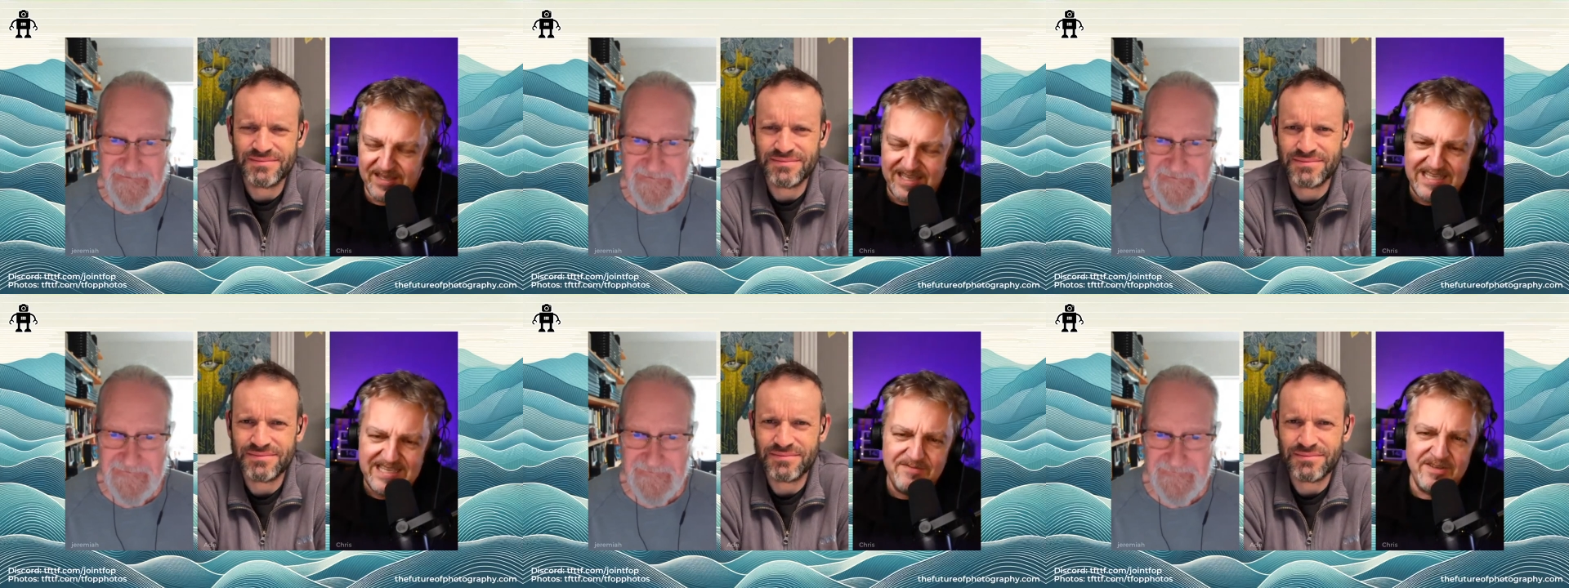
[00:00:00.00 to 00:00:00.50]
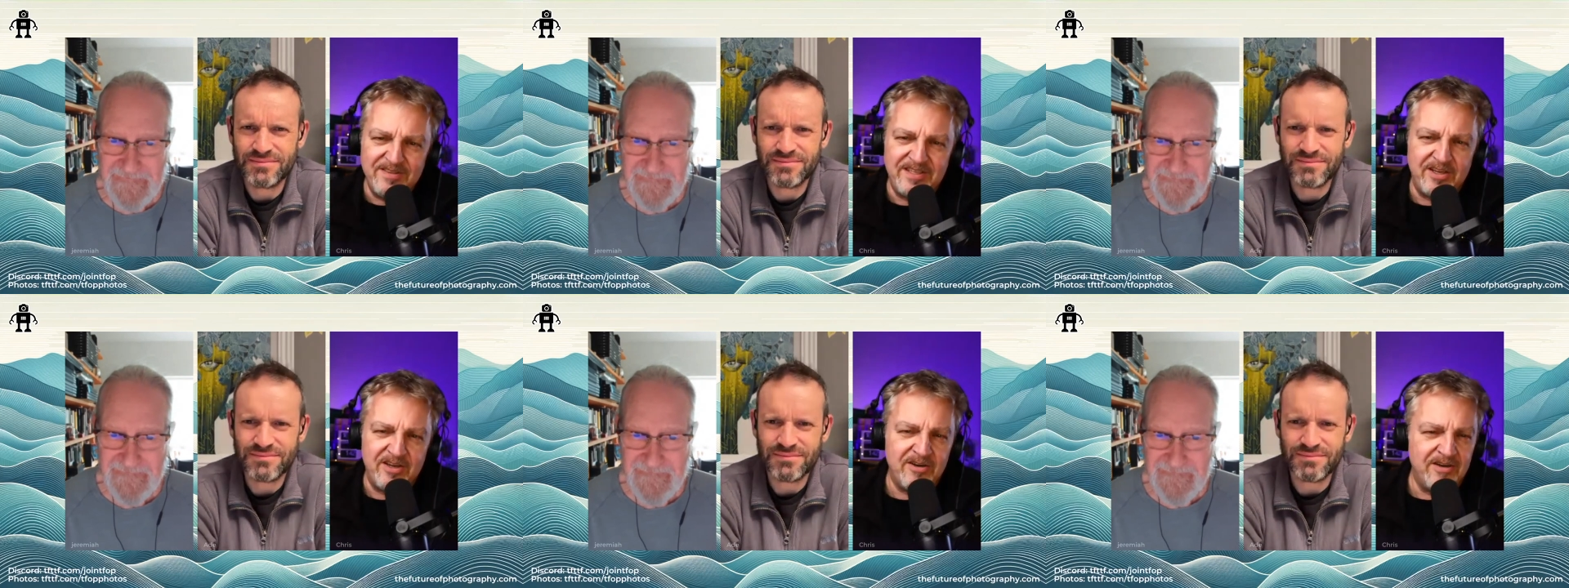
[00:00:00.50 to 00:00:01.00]
Speaker 1: even
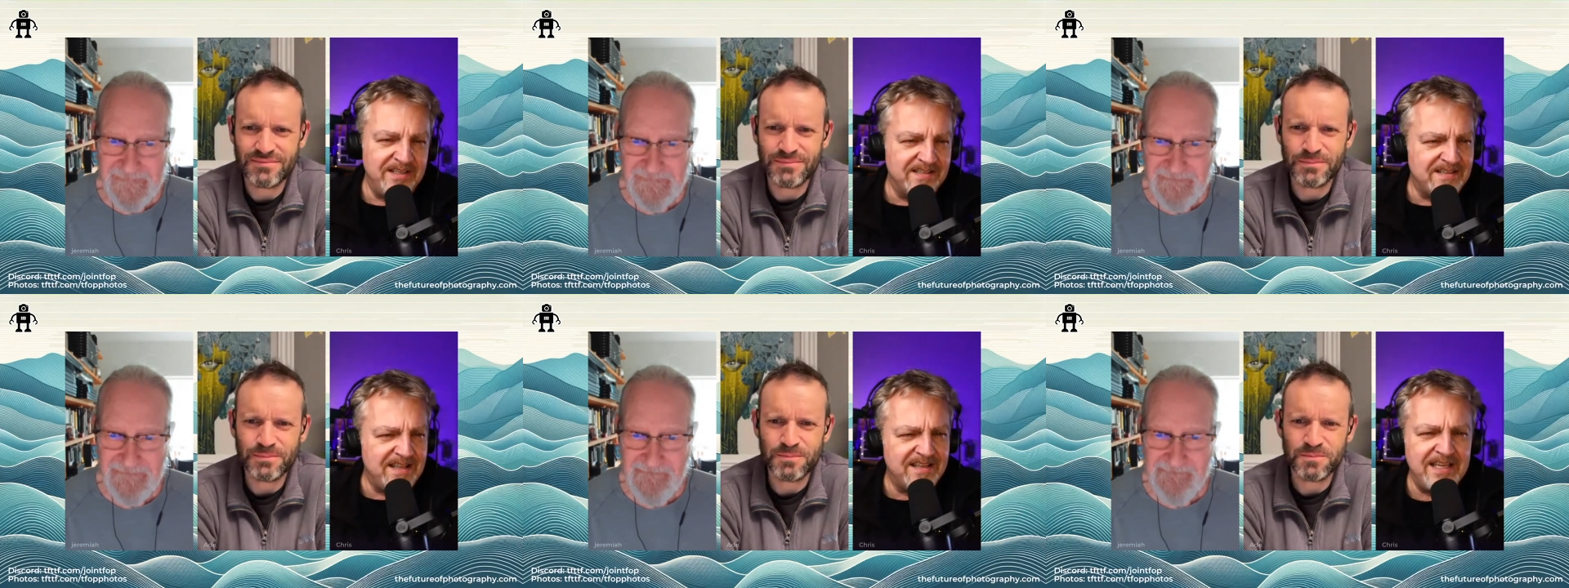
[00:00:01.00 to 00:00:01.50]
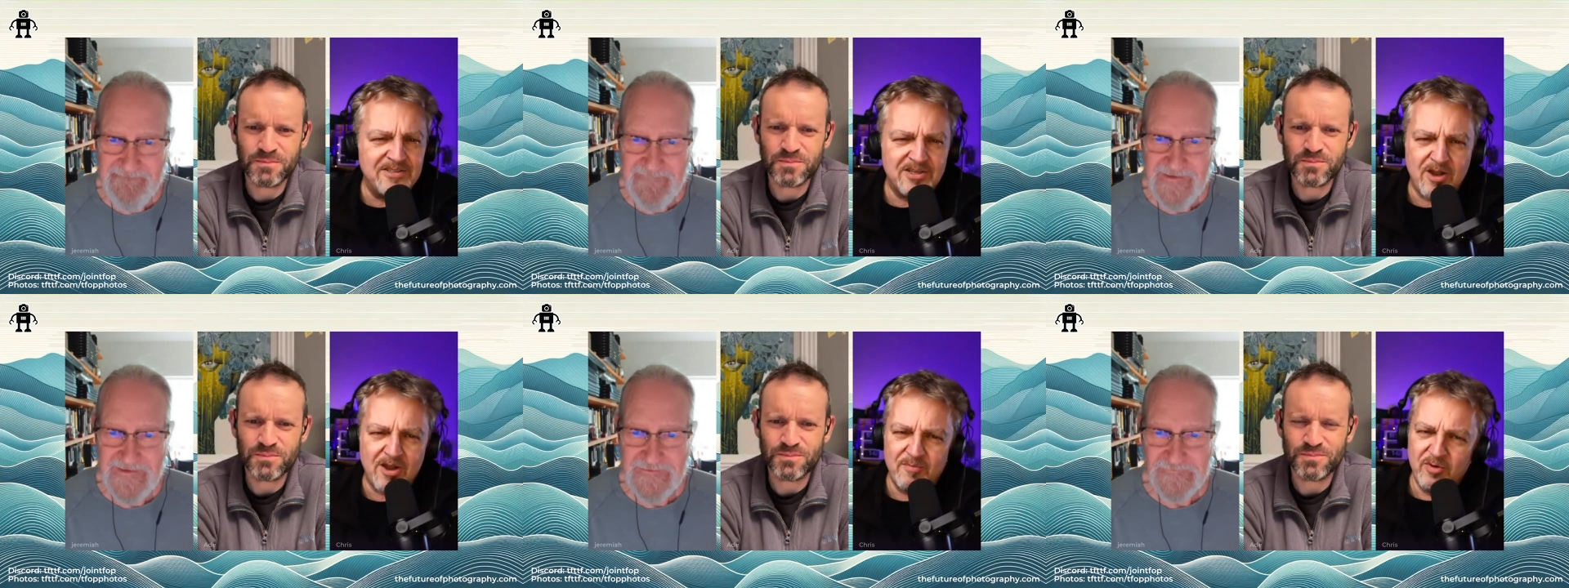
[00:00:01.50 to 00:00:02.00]
the earliest, like
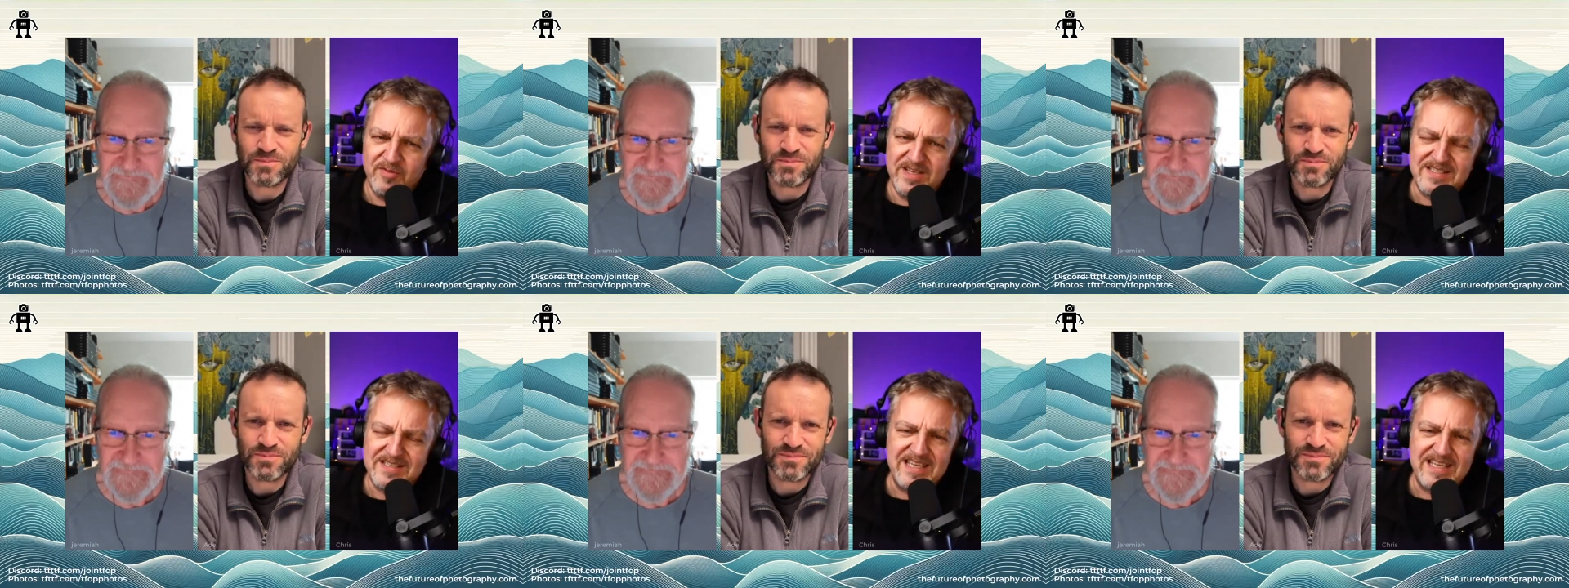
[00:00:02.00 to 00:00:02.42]
Hitchcock movies,